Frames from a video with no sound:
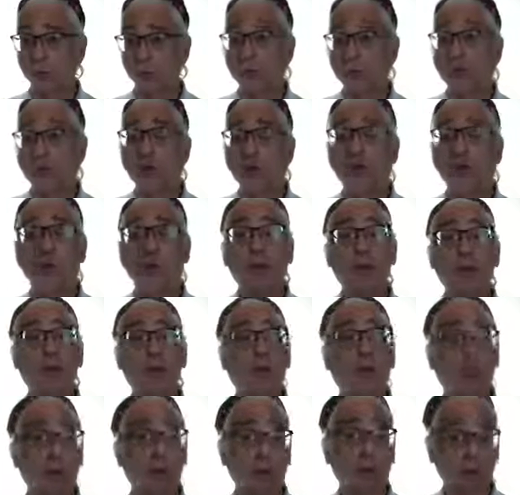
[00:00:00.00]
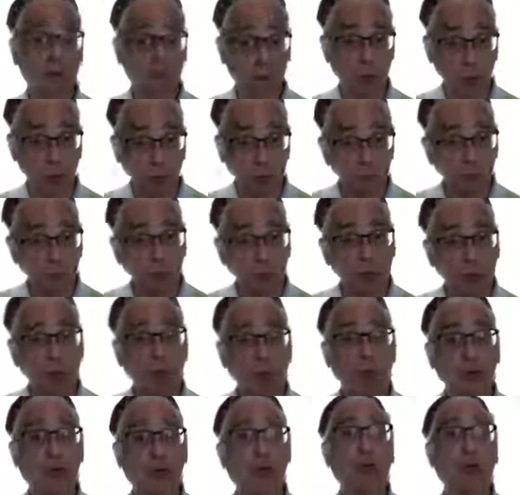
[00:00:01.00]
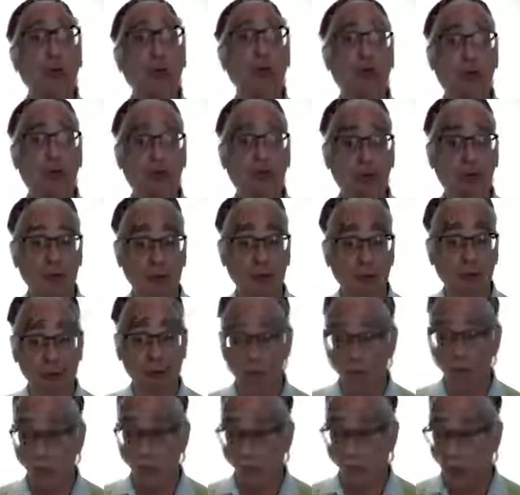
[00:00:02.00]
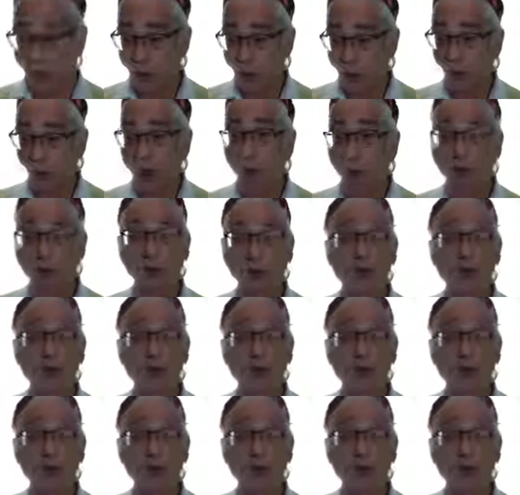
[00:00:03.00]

to begin. One of them is the transit time test. You take charcoal